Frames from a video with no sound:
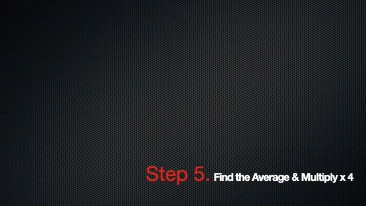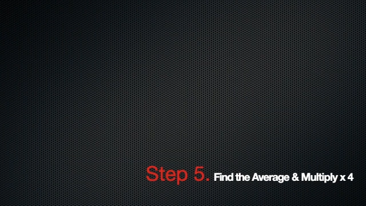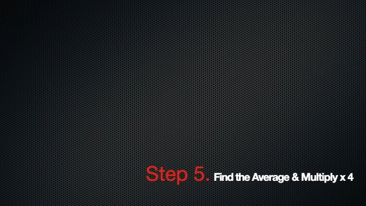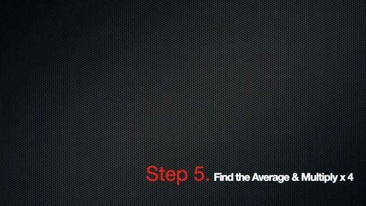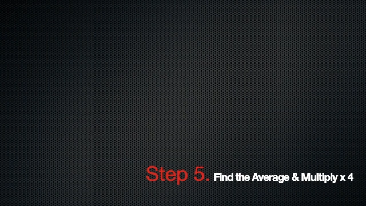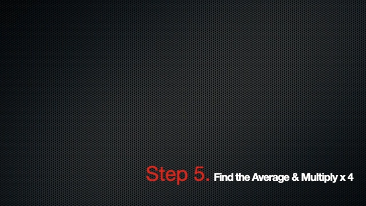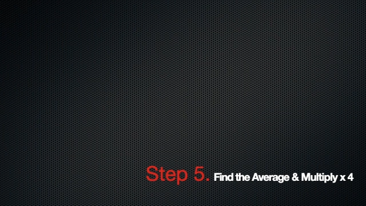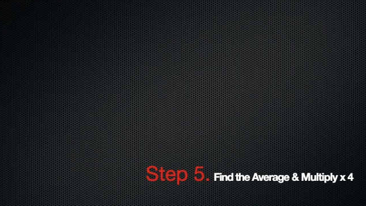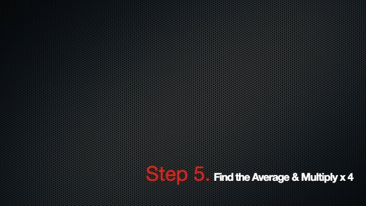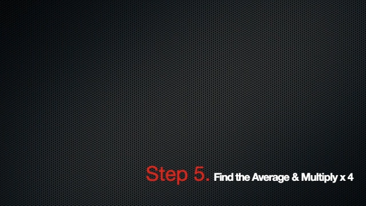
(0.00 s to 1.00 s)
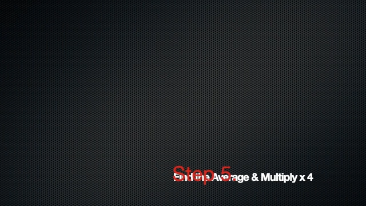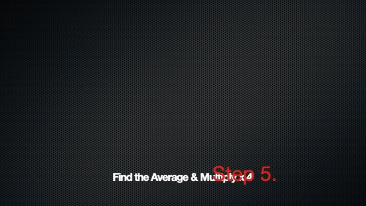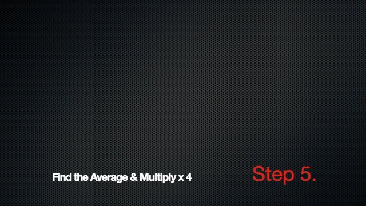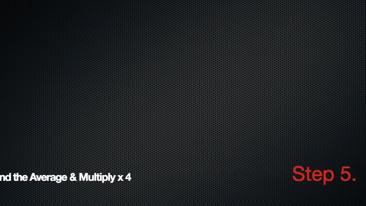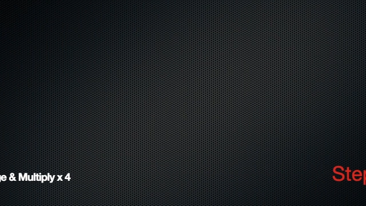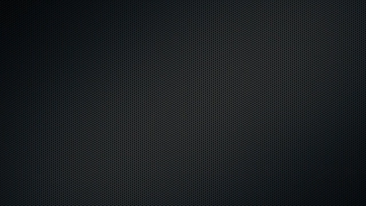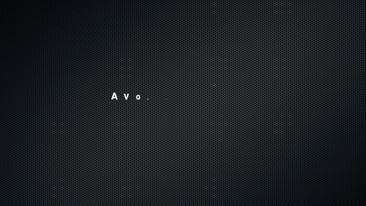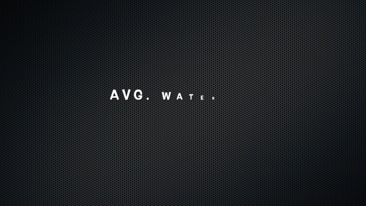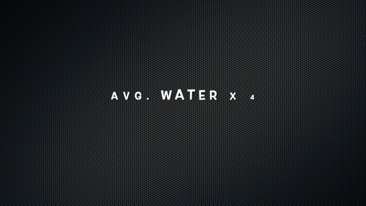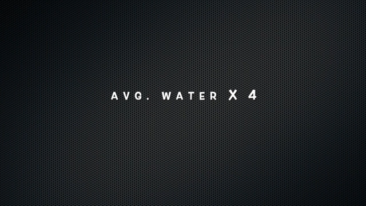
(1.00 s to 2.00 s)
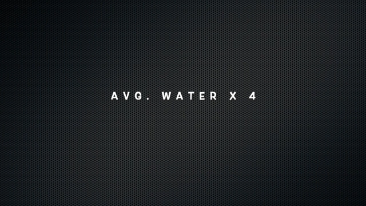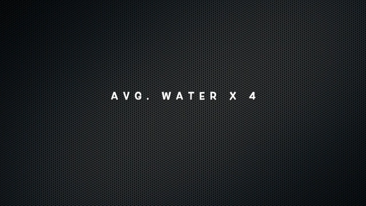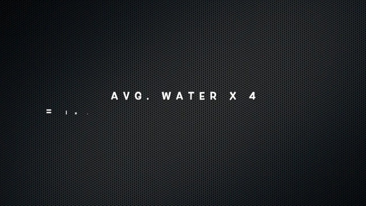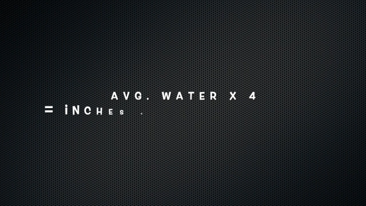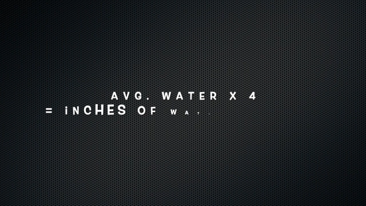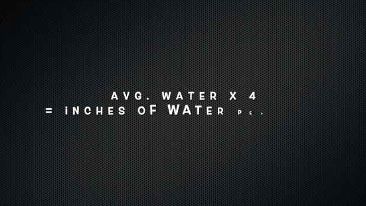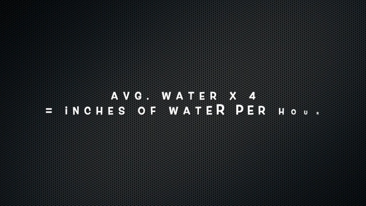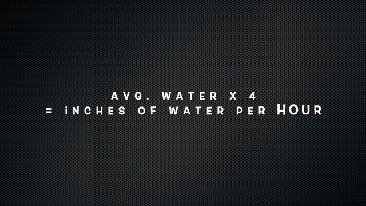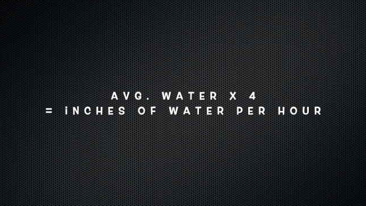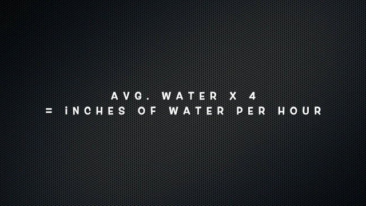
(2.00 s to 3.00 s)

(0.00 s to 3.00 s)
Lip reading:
No face is visible, so there are no lips to read.